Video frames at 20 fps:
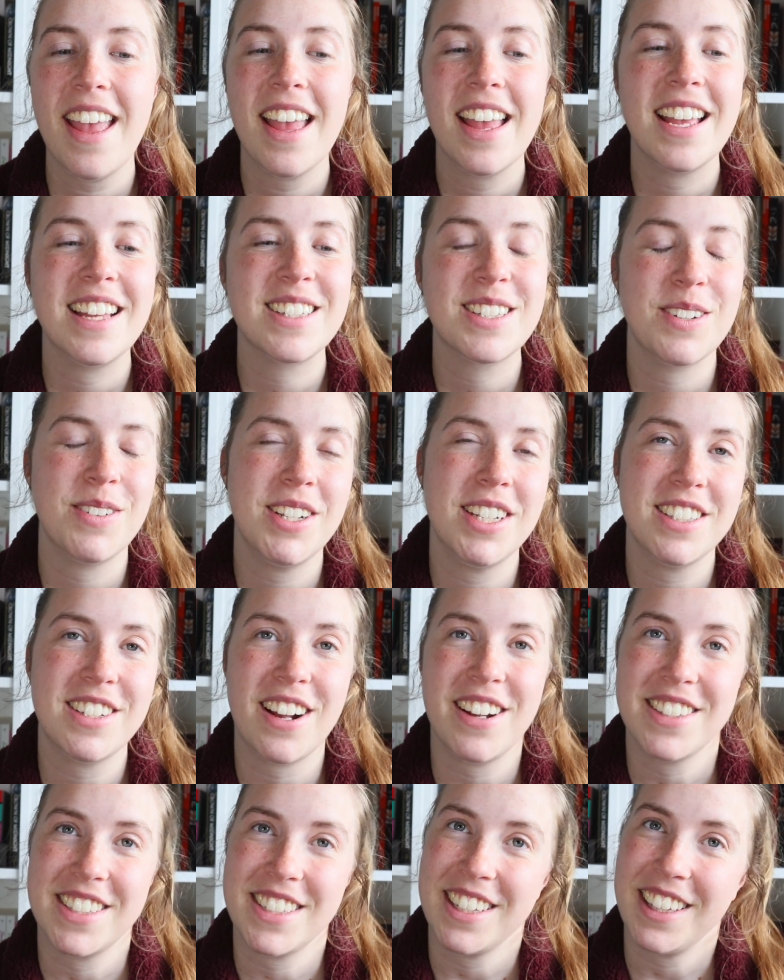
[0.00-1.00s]
And so he's
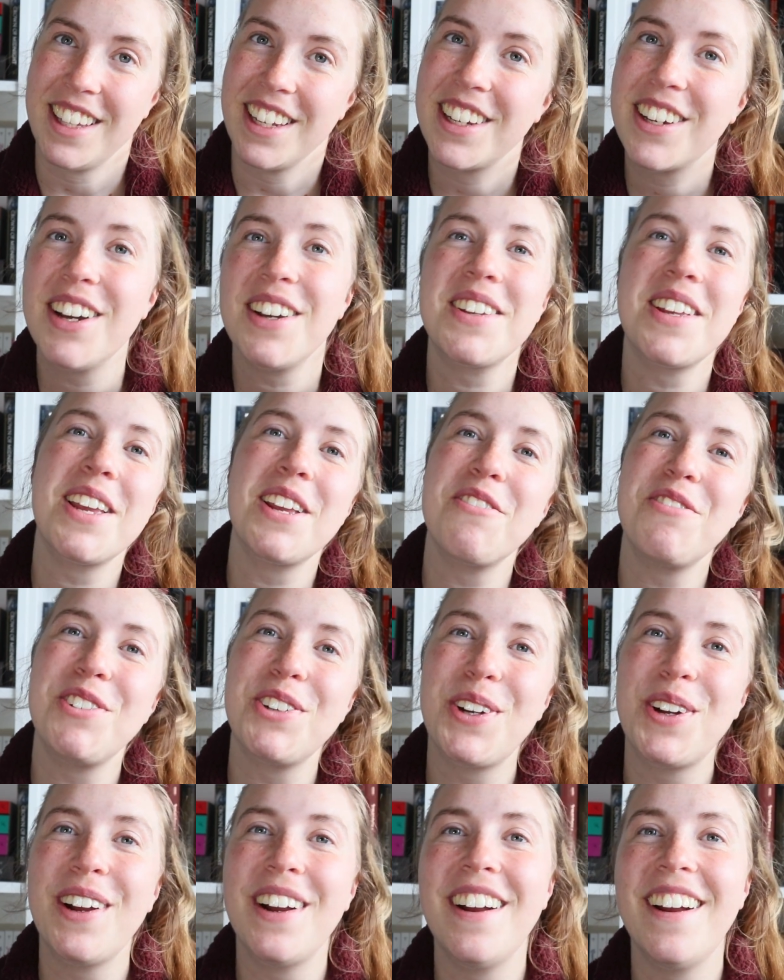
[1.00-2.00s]
constantly cooking
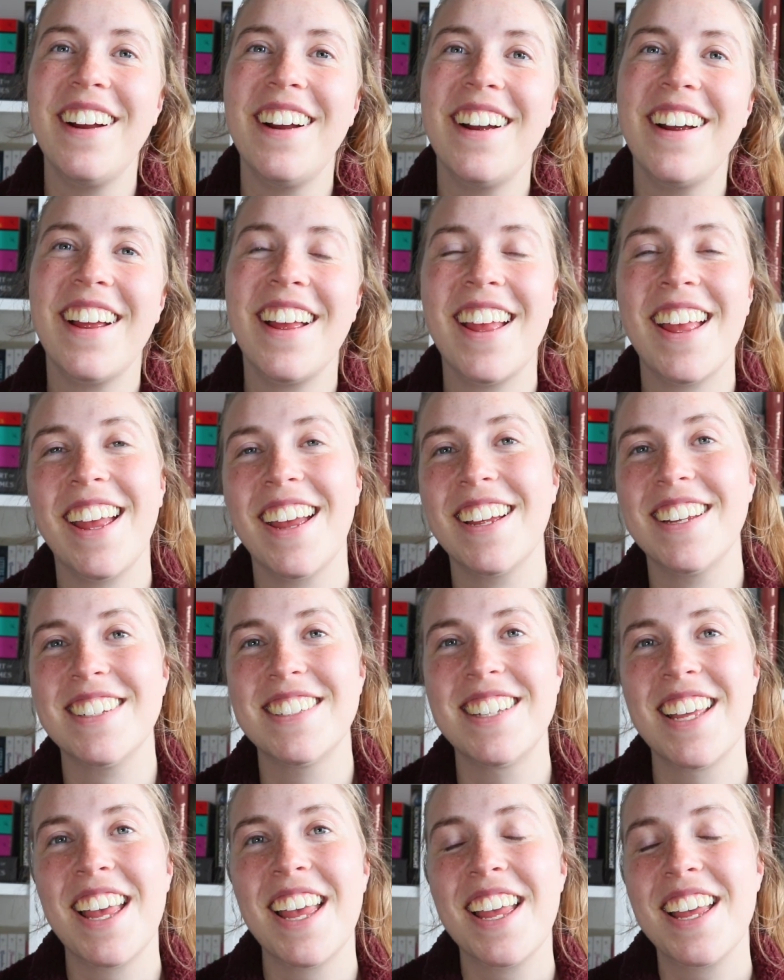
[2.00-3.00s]
for her and
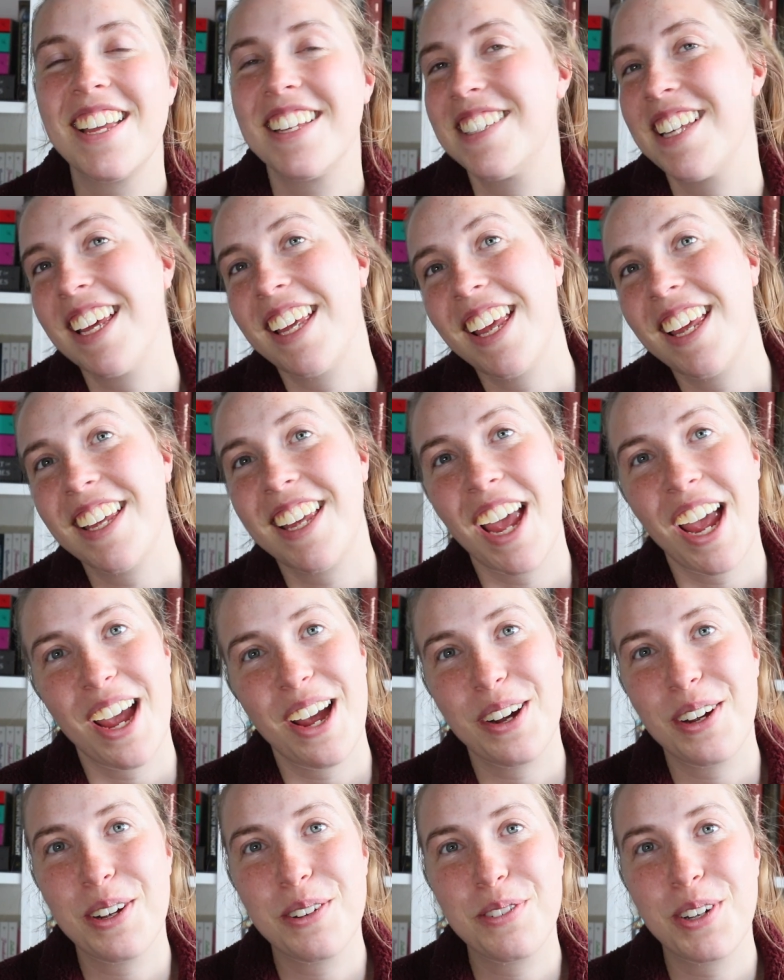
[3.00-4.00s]
taking
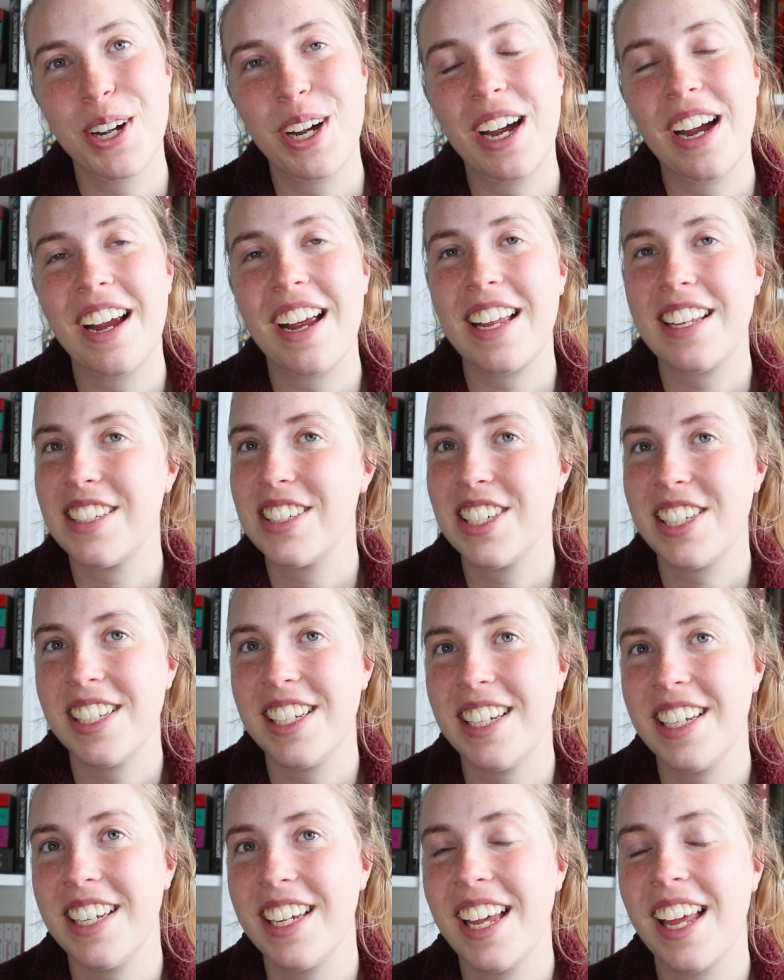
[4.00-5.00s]
care of her, and
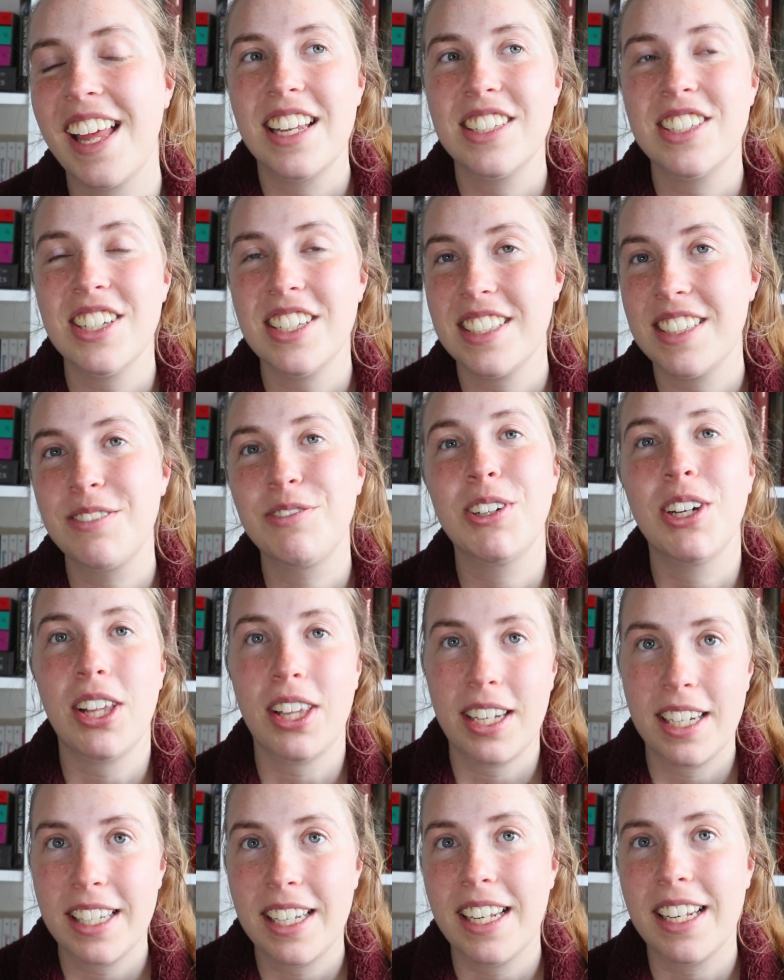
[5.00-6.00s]
she just
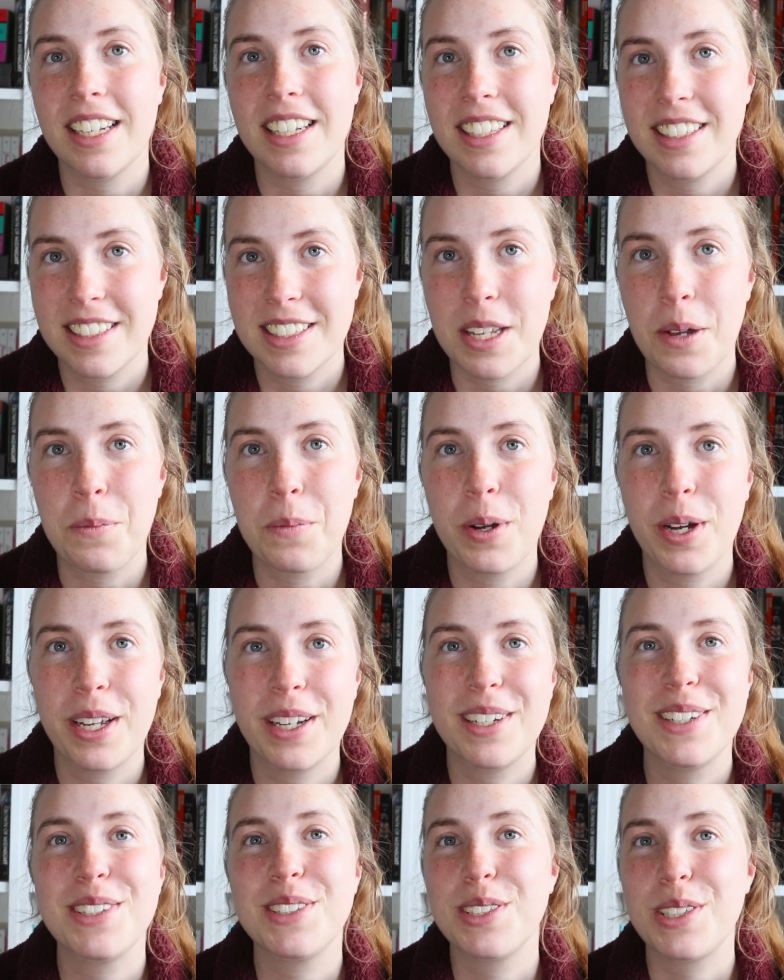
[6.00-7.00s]
really needed
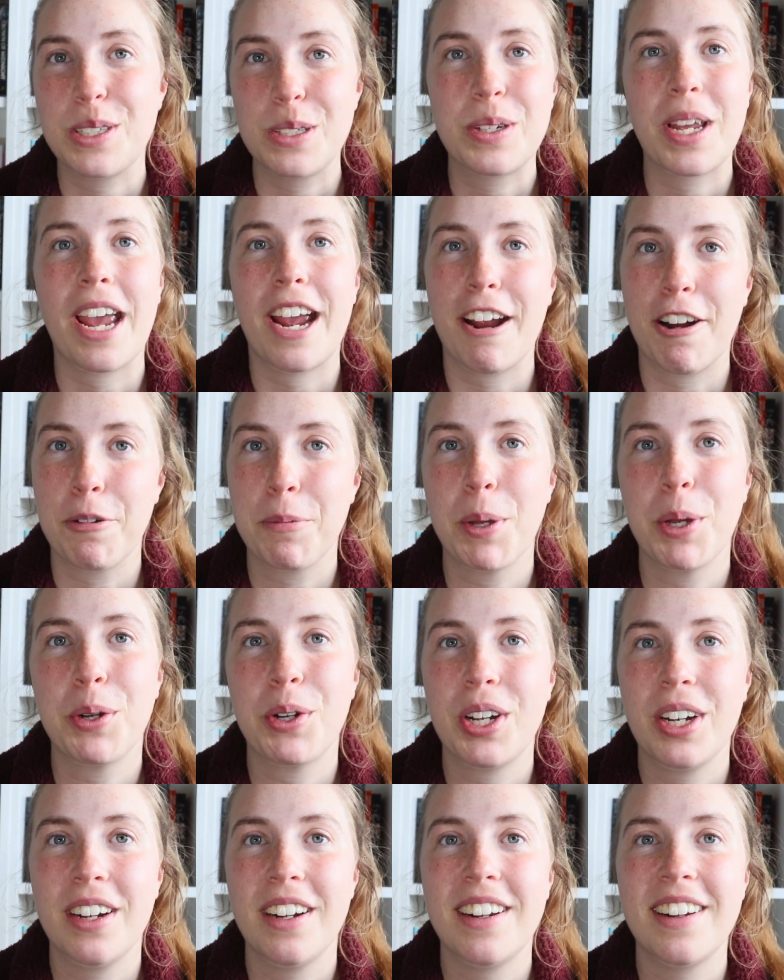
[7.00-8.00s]
someone to care about
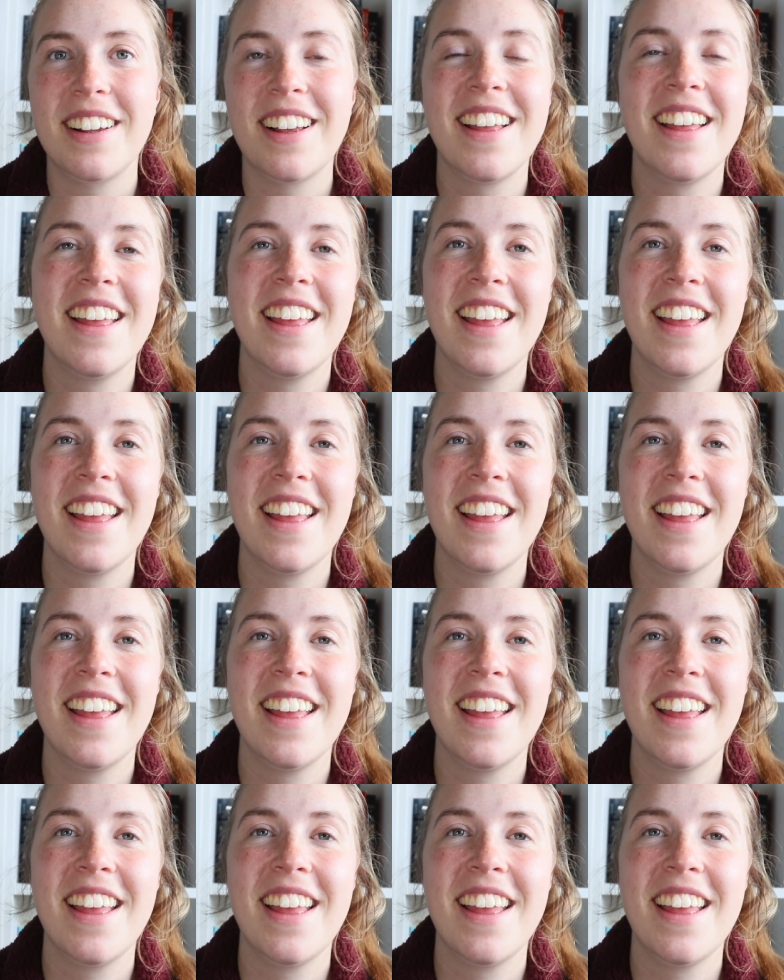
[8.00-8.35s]
her.